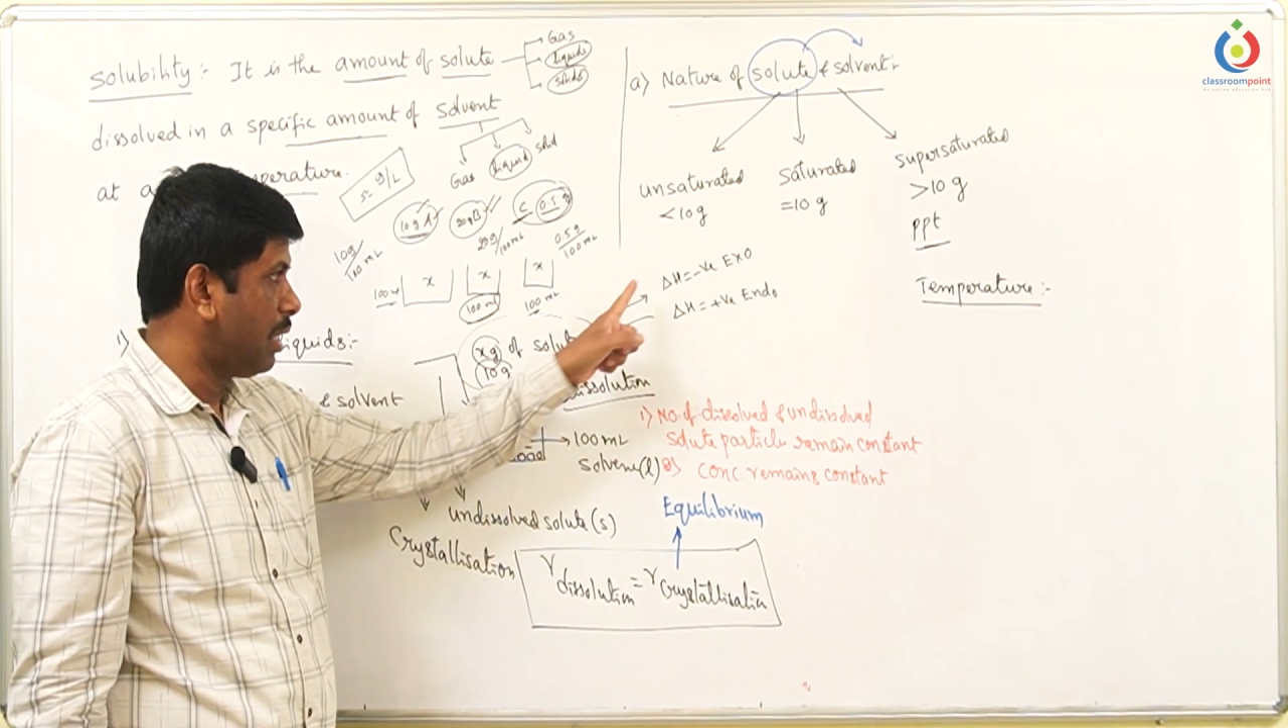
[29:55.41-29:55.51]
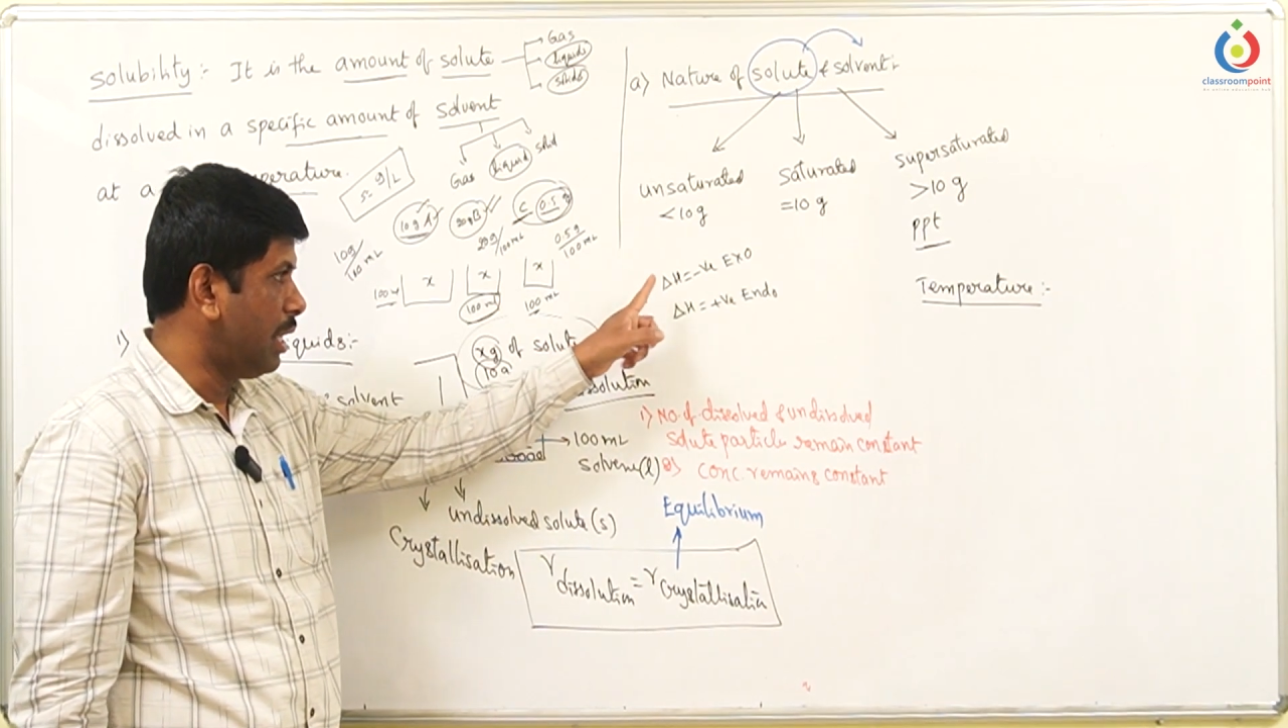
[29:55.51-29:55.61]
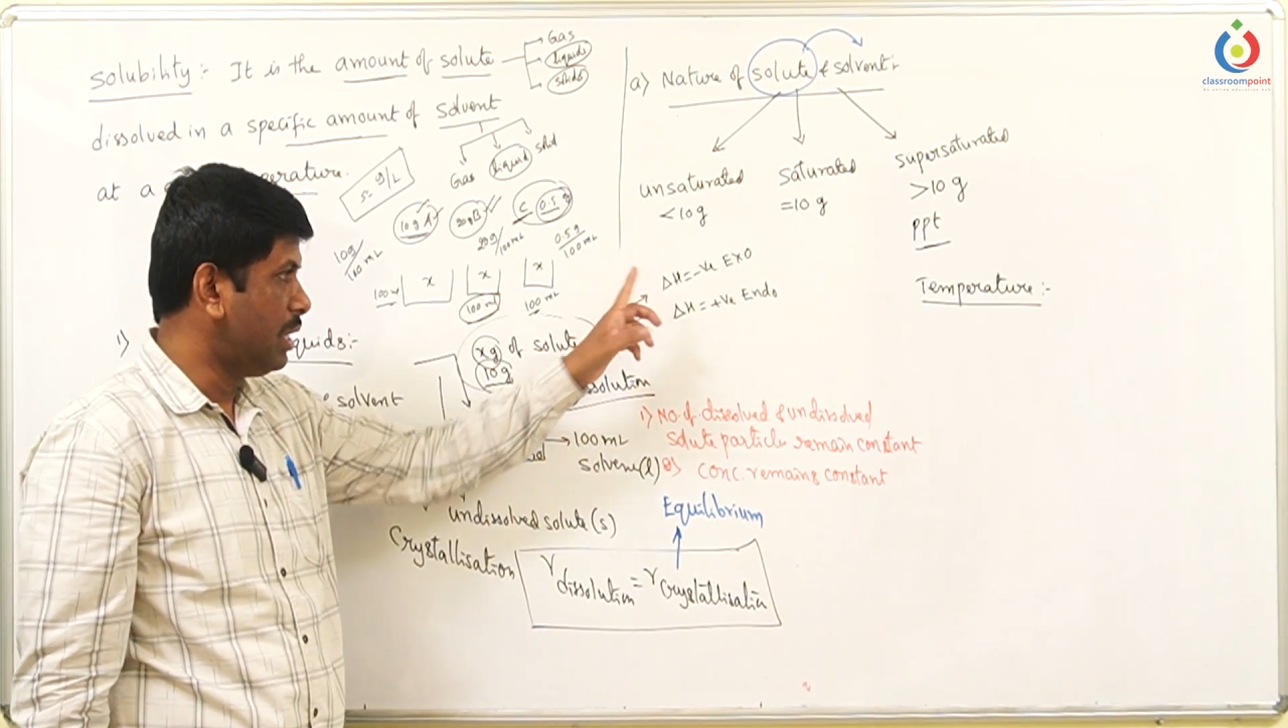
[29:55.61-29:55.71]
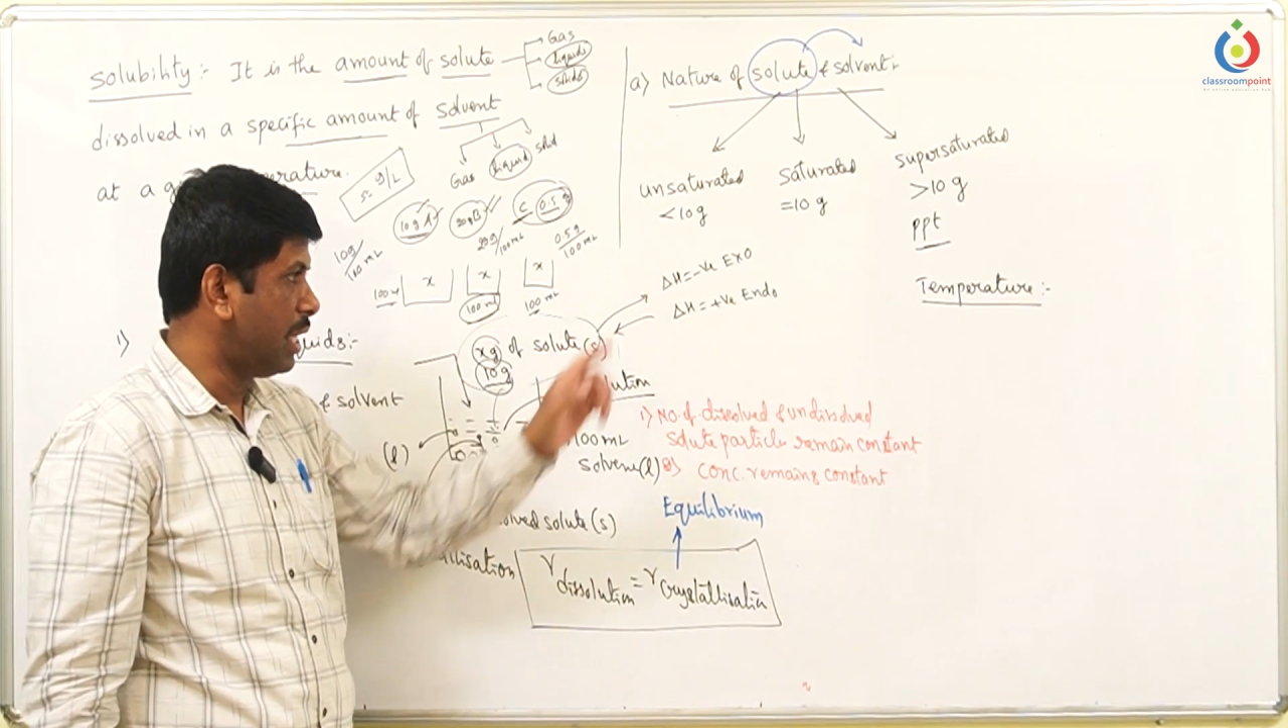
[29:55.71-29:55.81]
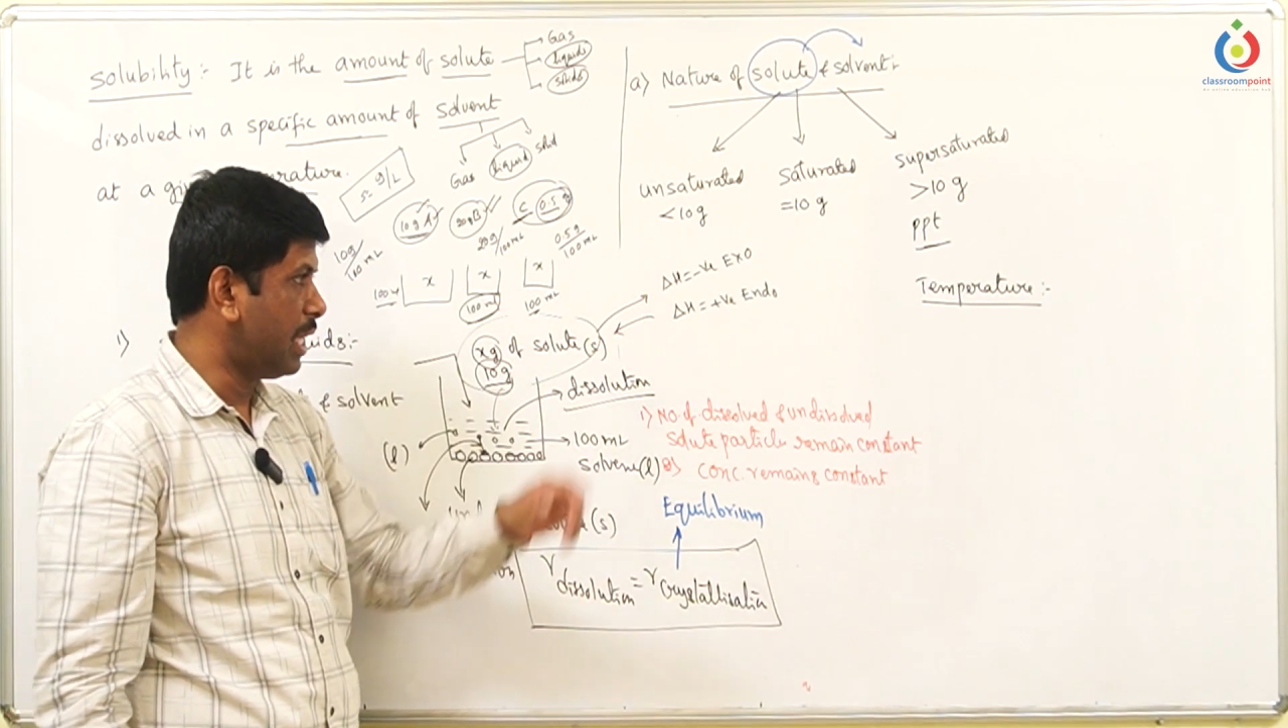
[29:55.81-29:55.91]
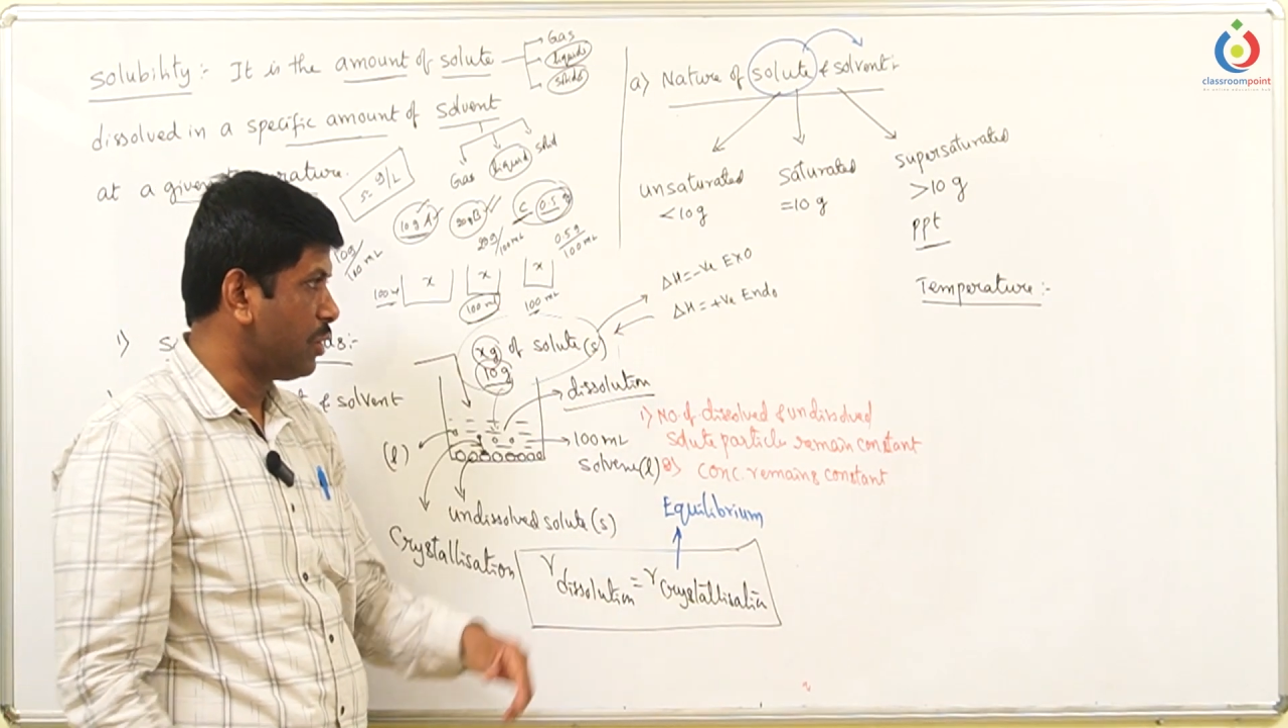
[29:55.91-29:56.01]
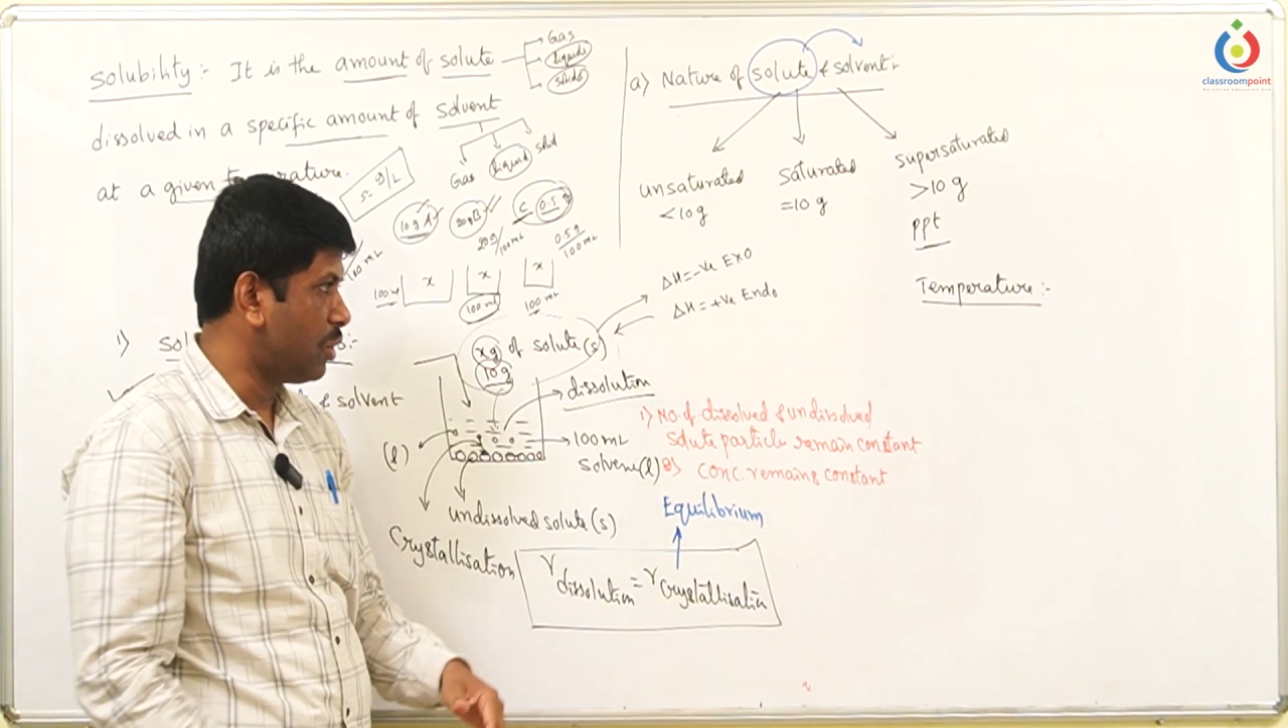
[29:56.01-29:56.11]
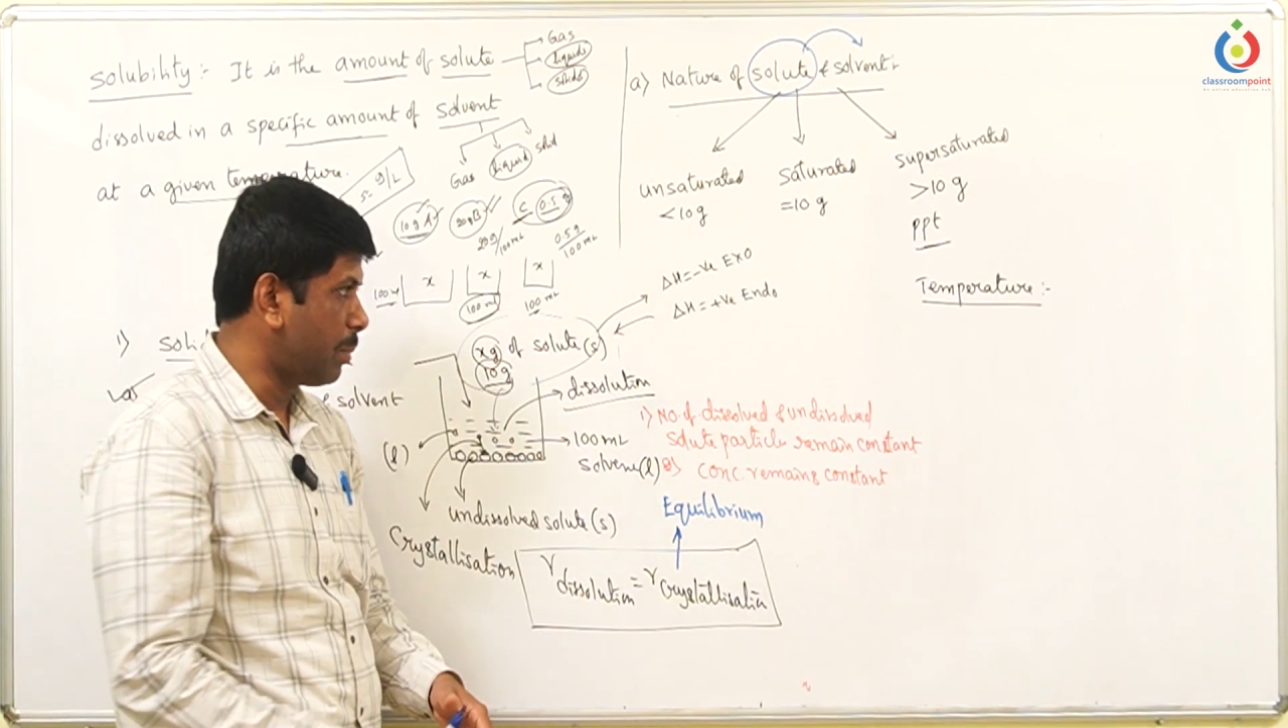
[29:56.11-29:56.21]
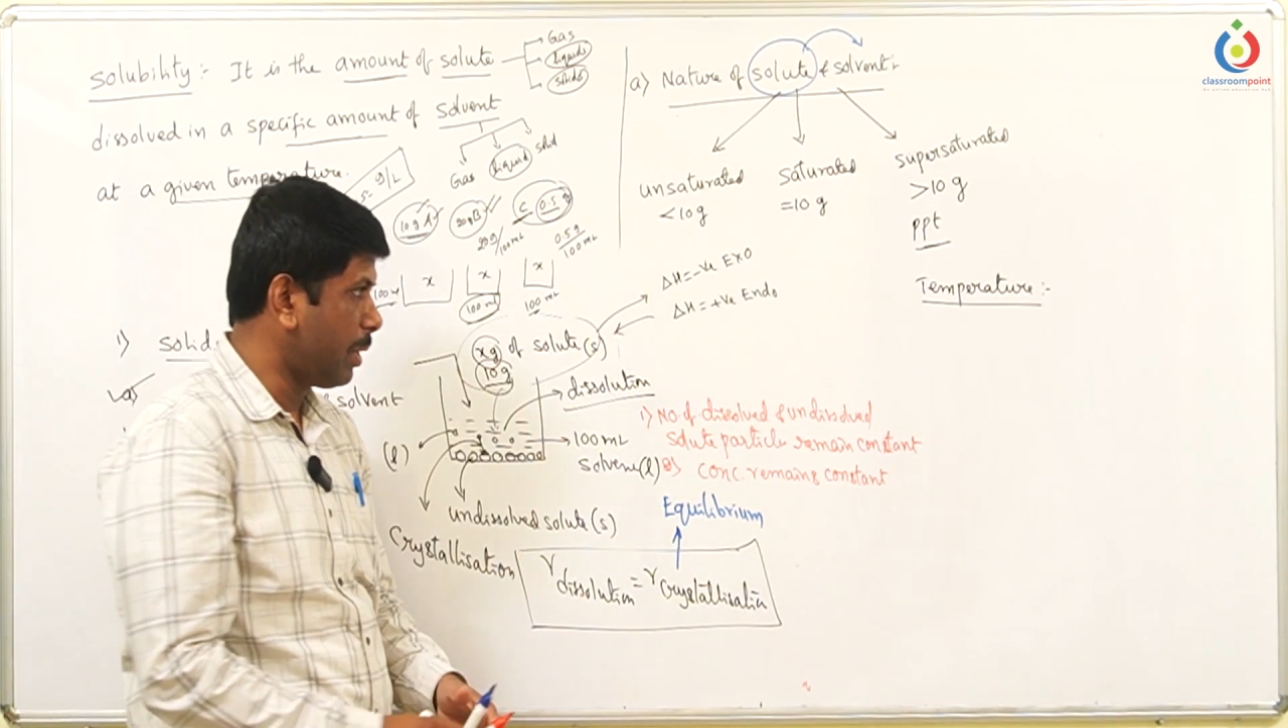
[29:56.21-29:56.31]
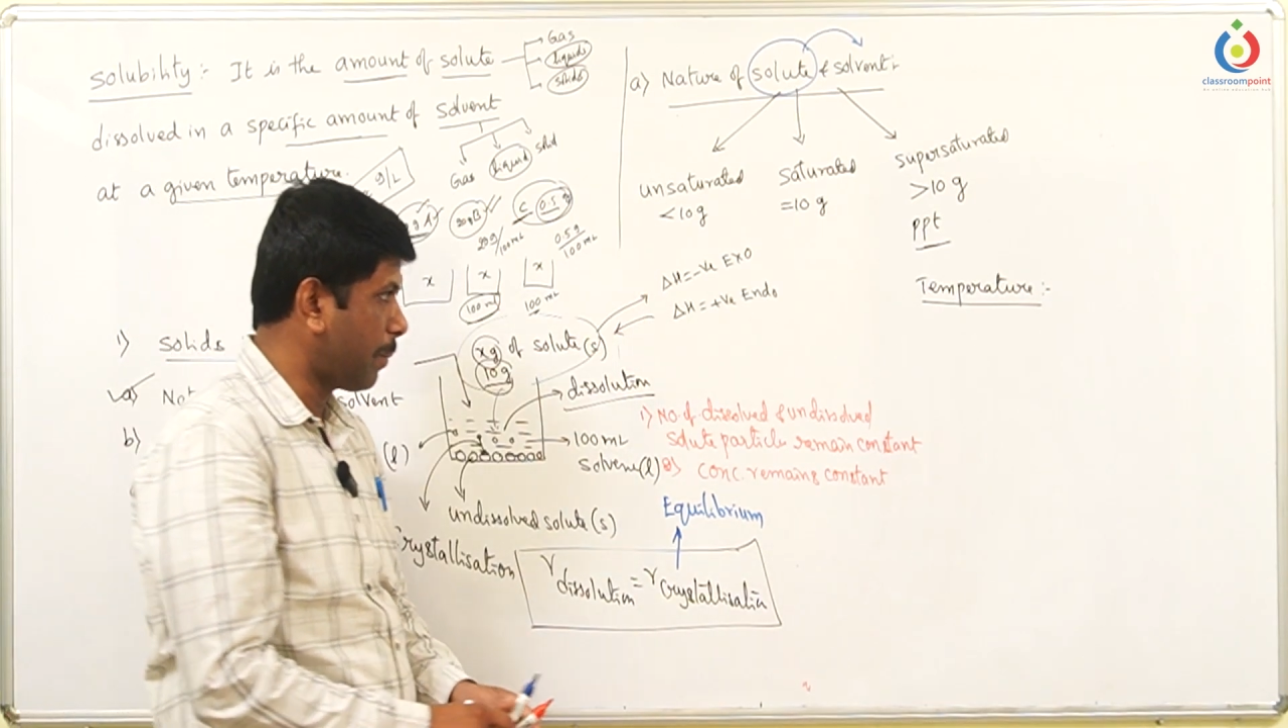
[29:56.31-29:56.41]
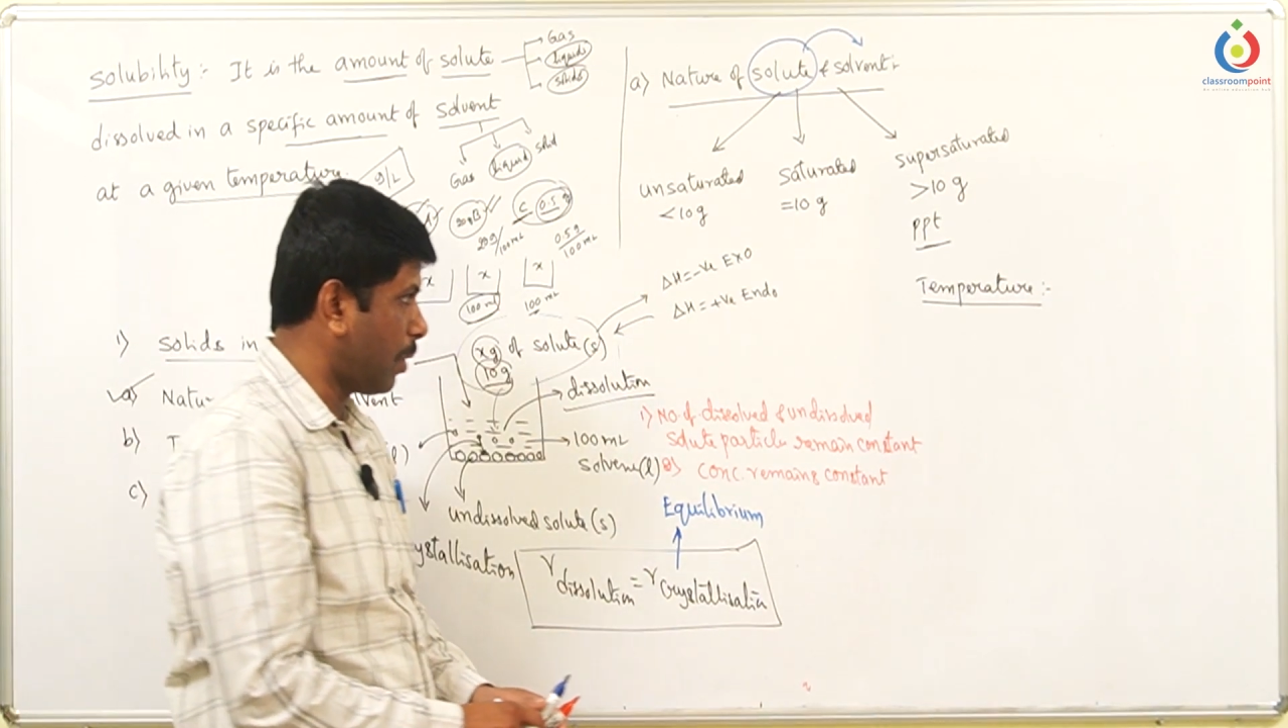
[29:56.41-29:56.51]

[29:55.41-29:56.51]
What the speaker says: is an exothermic